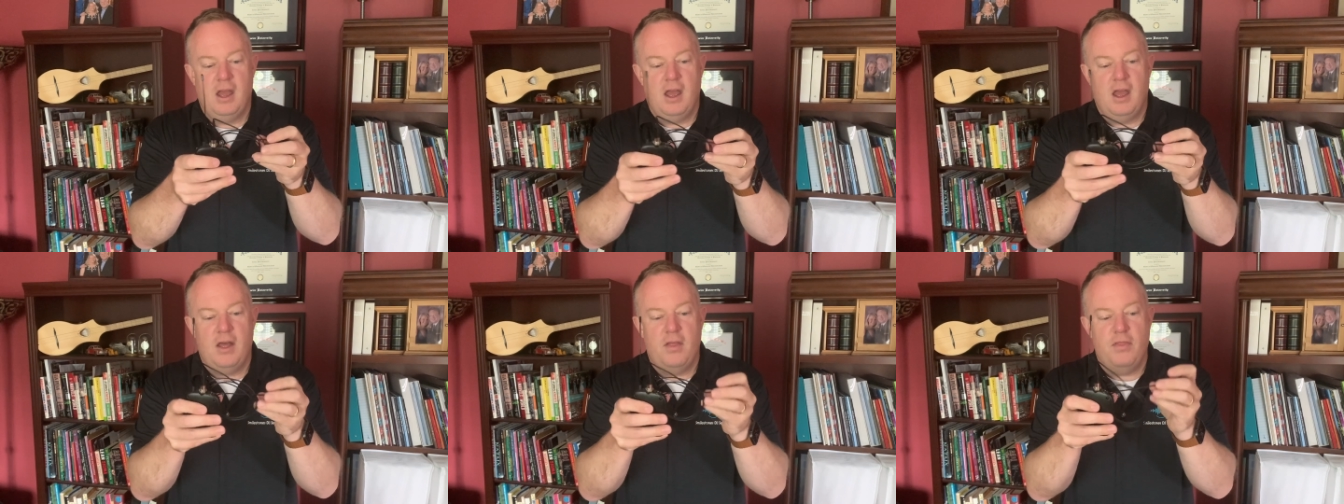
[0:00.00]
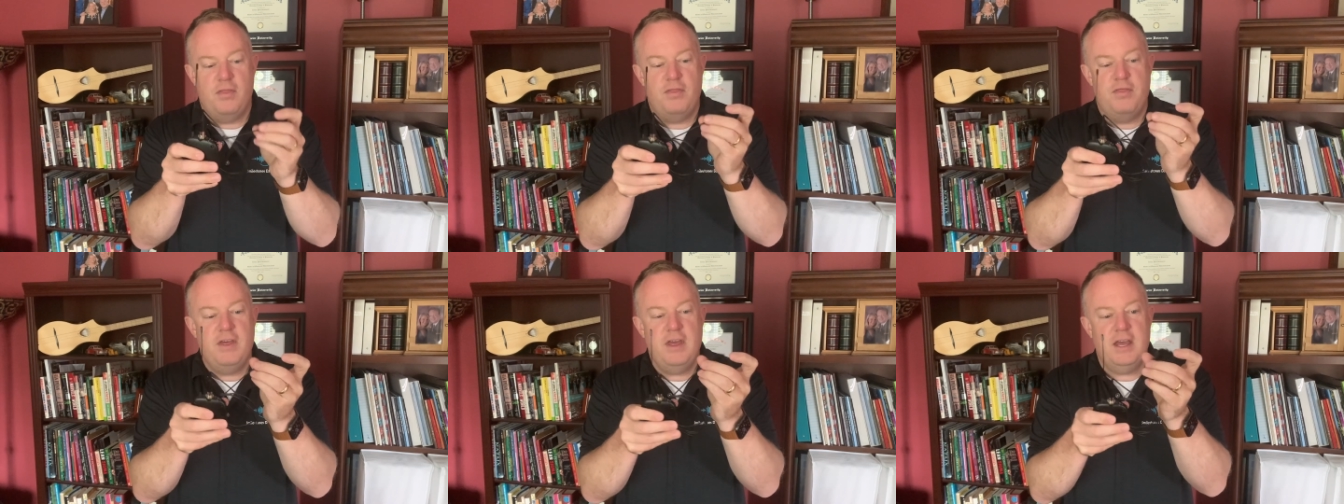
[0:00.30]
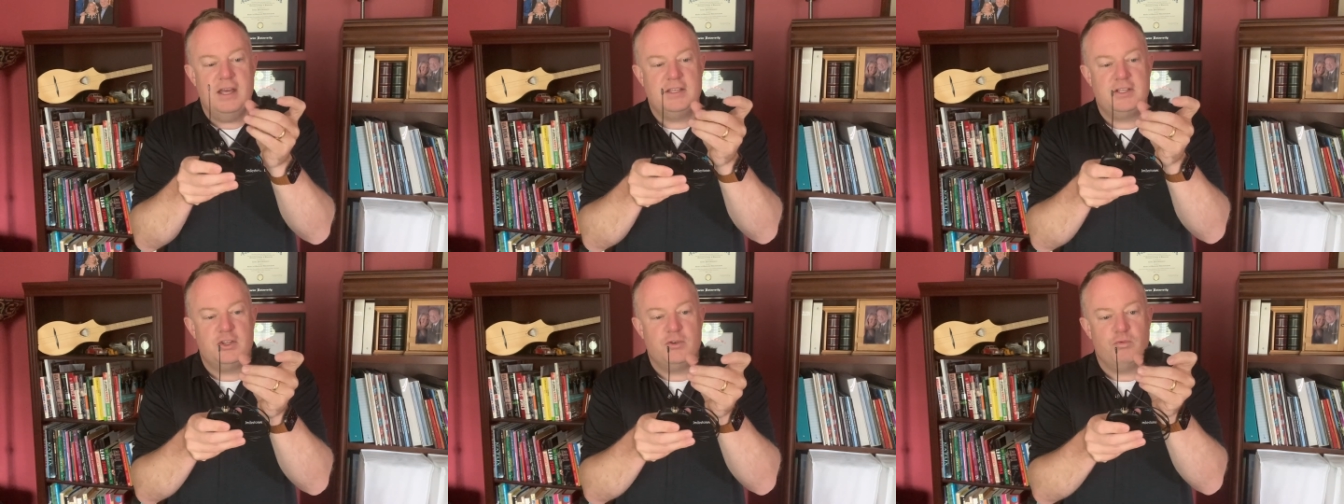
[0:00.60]

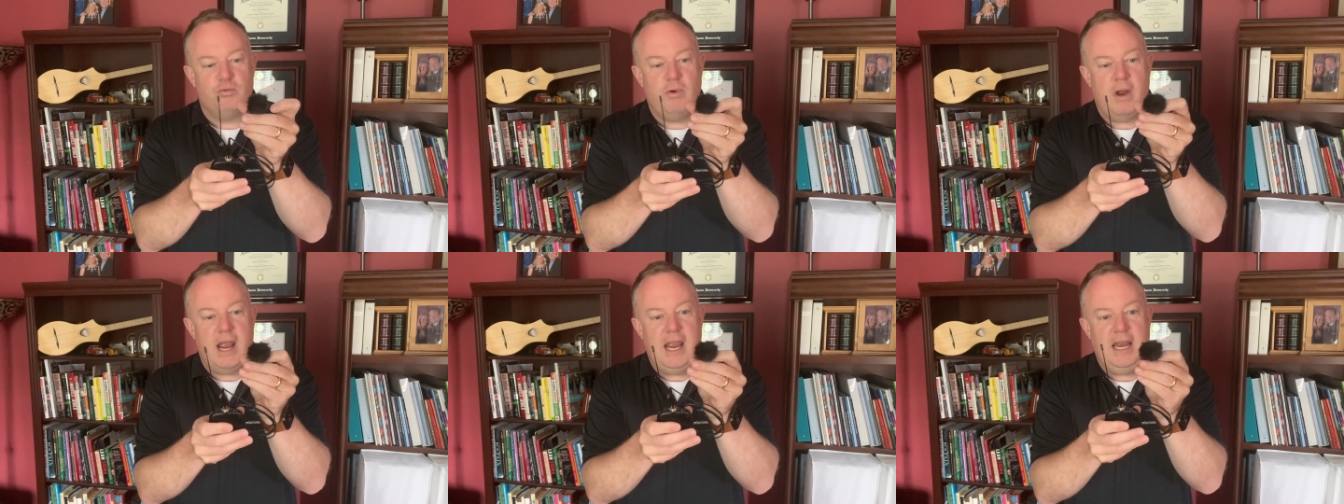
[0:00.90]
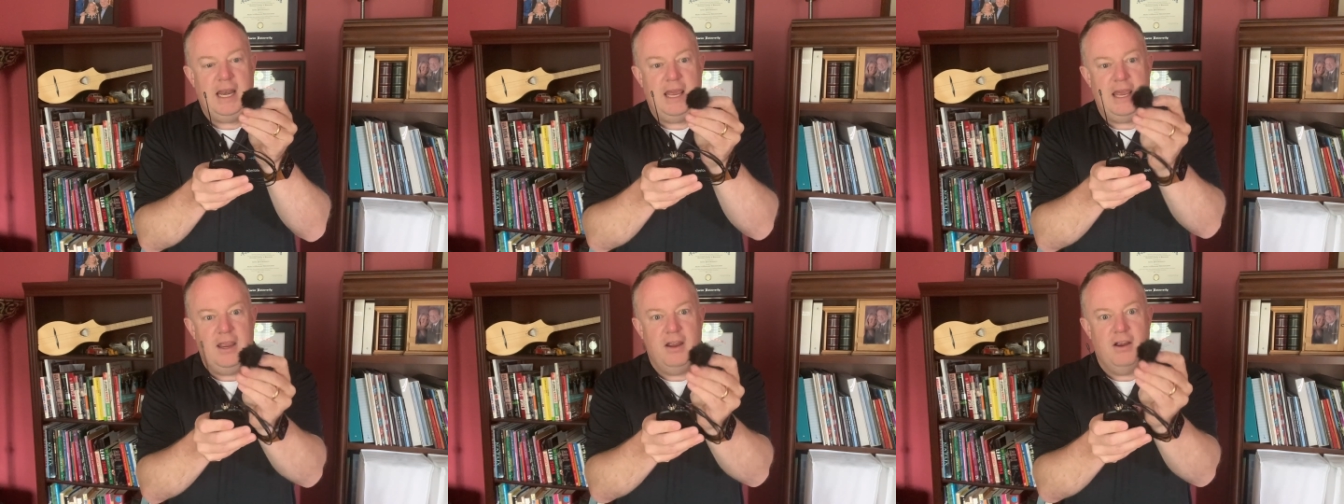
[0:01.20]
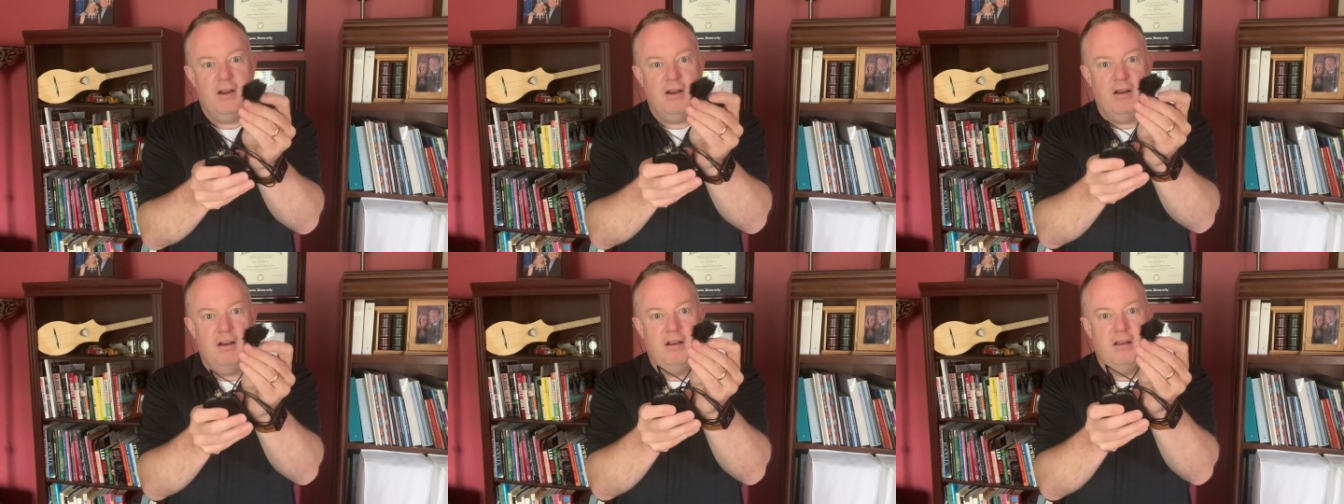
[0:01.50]
This right
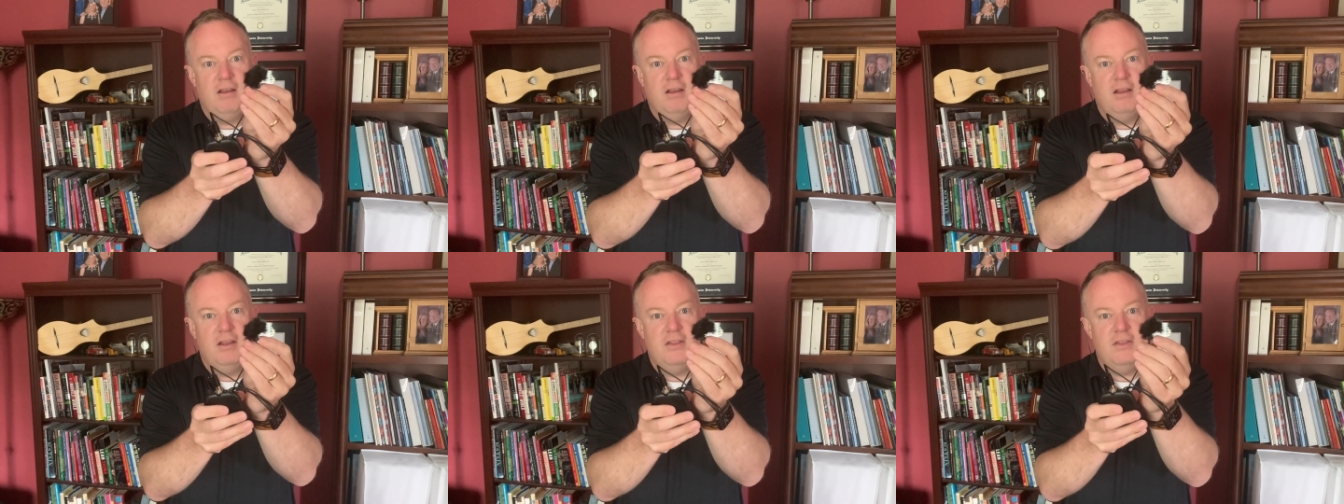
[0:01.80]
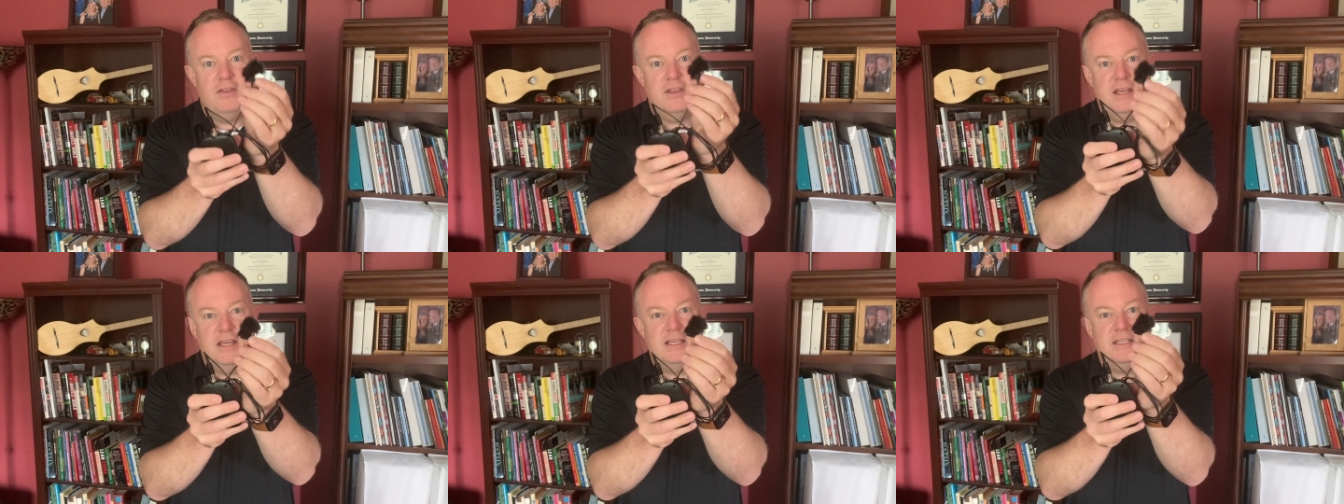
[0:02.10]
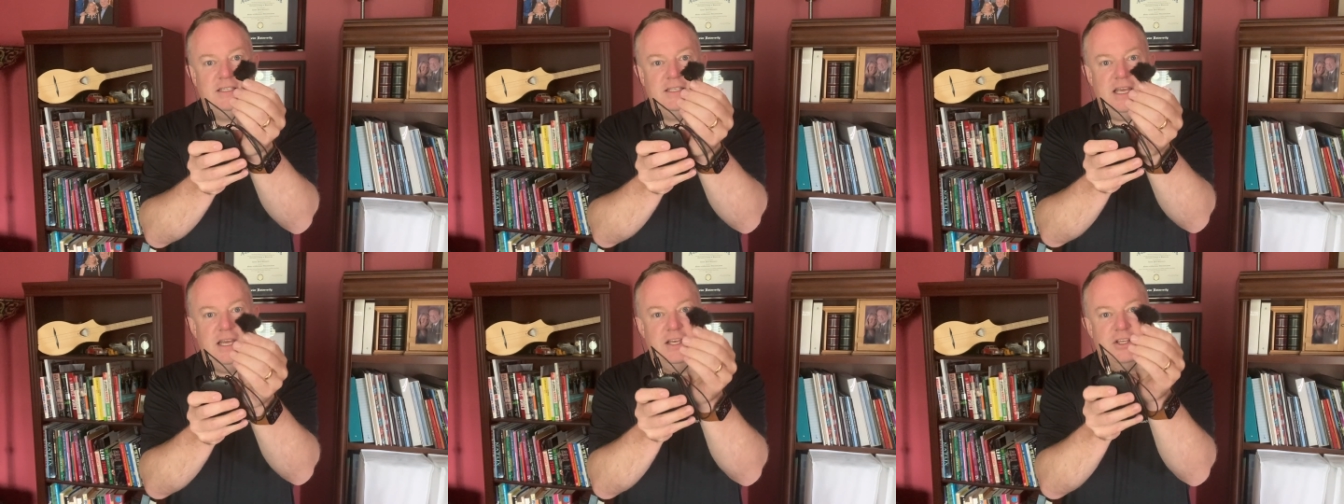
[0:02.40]
here,
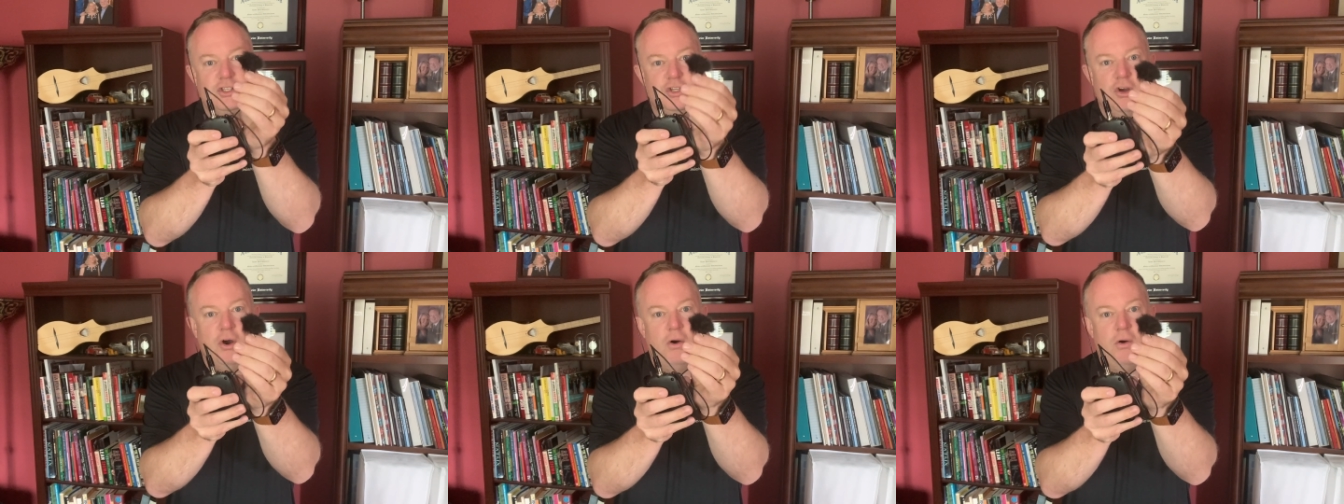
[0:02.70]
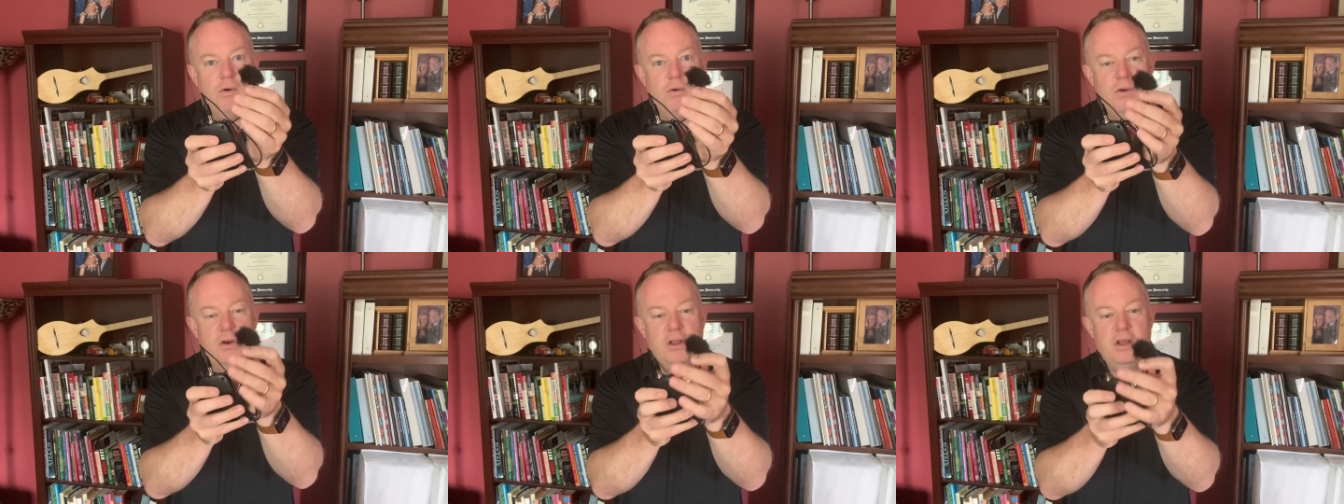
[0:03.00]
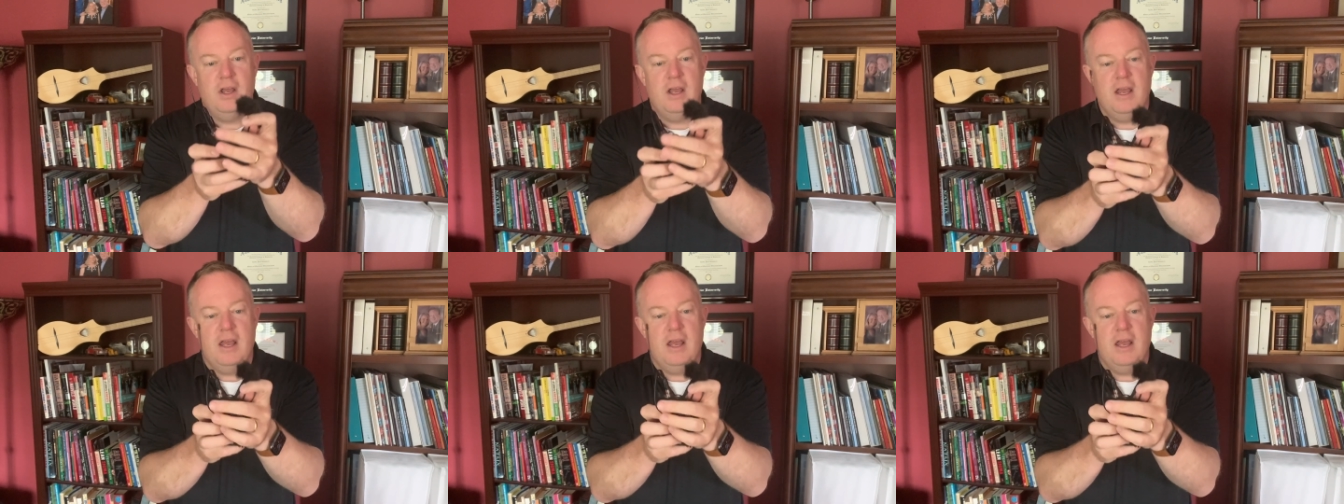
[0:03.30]
this is gold.